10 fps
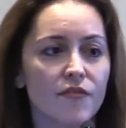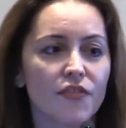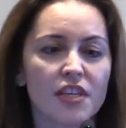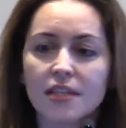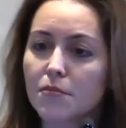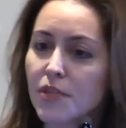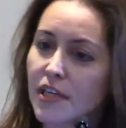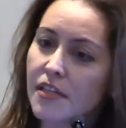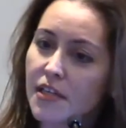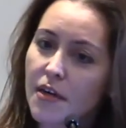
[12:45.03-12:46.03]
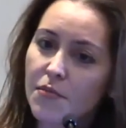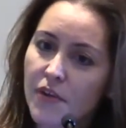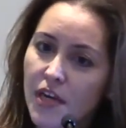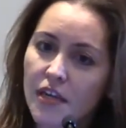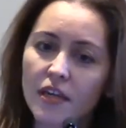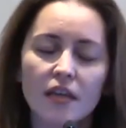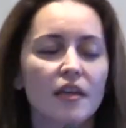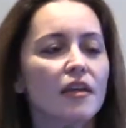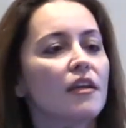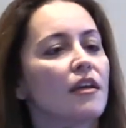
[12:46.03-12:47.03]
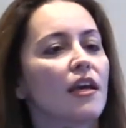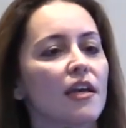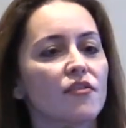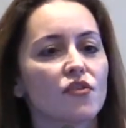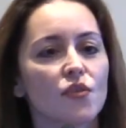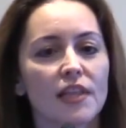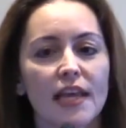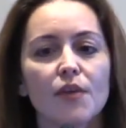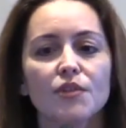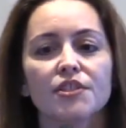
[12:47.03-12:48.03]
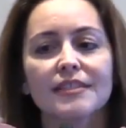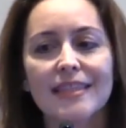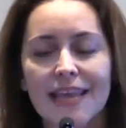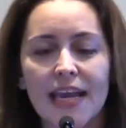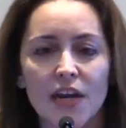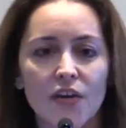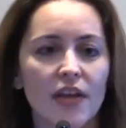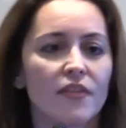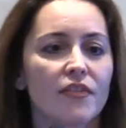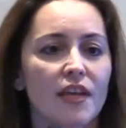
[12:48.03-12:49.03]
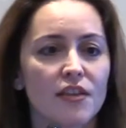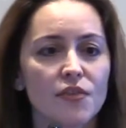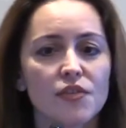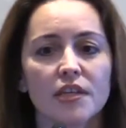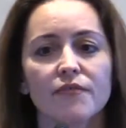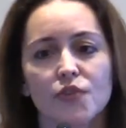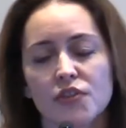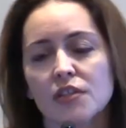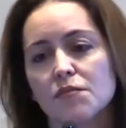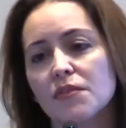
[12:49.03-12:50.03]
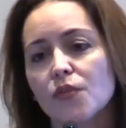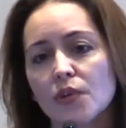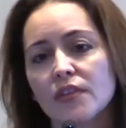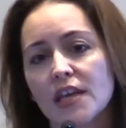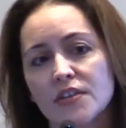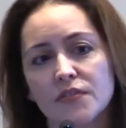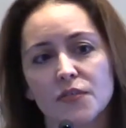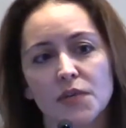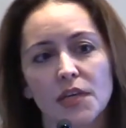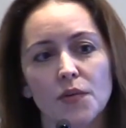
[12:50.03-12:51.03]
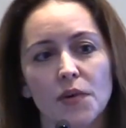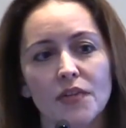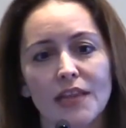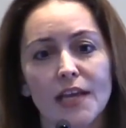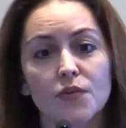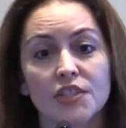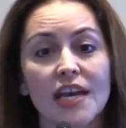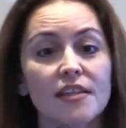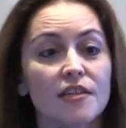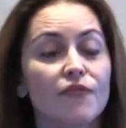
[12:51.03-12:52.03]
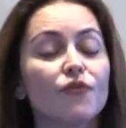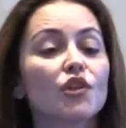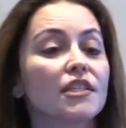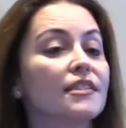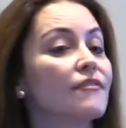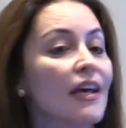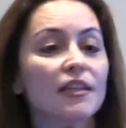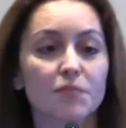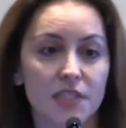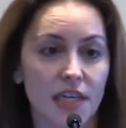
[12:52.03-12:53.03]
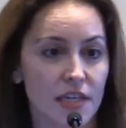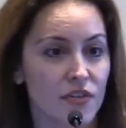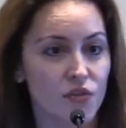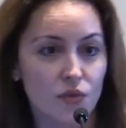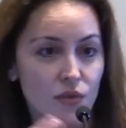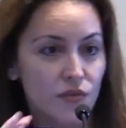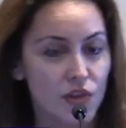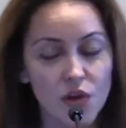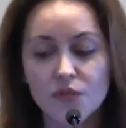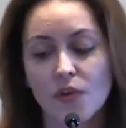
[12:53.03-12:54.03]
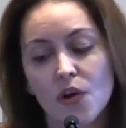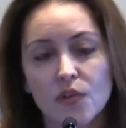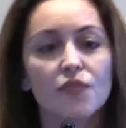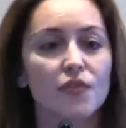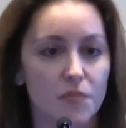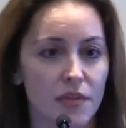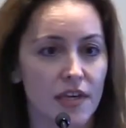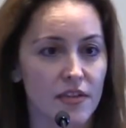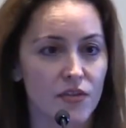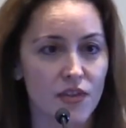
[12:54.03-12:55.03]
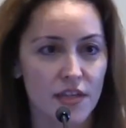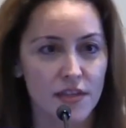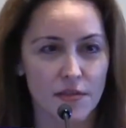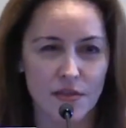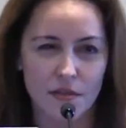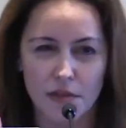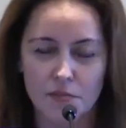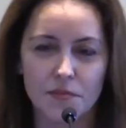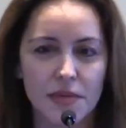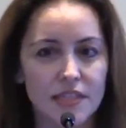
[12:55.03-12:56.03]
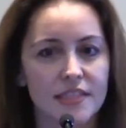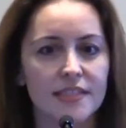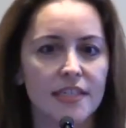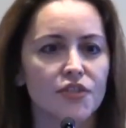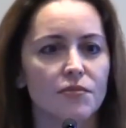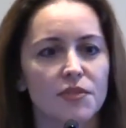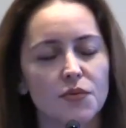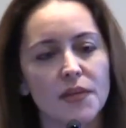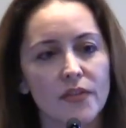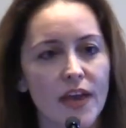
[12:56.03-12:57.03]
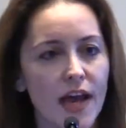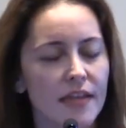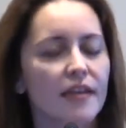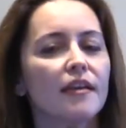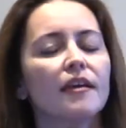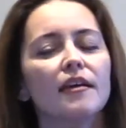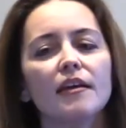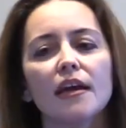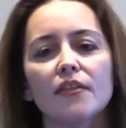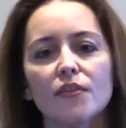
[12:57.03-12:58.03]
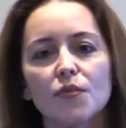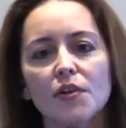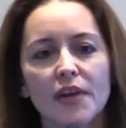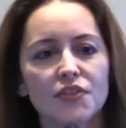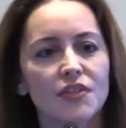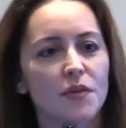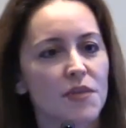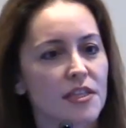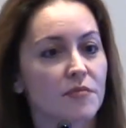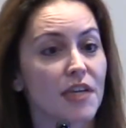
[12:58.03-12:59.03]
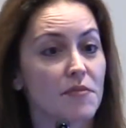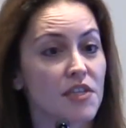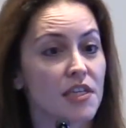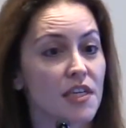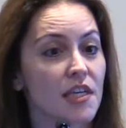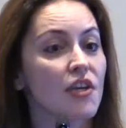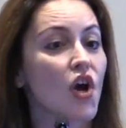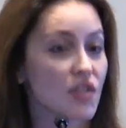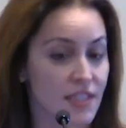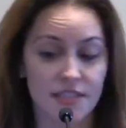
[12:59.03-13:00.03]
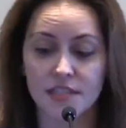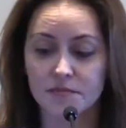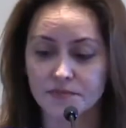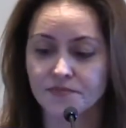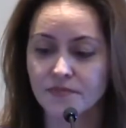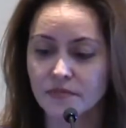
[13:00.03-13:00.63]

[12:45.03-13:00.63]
fixed in place in our brain. And so the language is there, and then they lose it, versus before the age of 3, where the language hasn't fully developed yet. It's sort of all over the place. So that's a big distinction between that and the regression that we sometimes see in autism.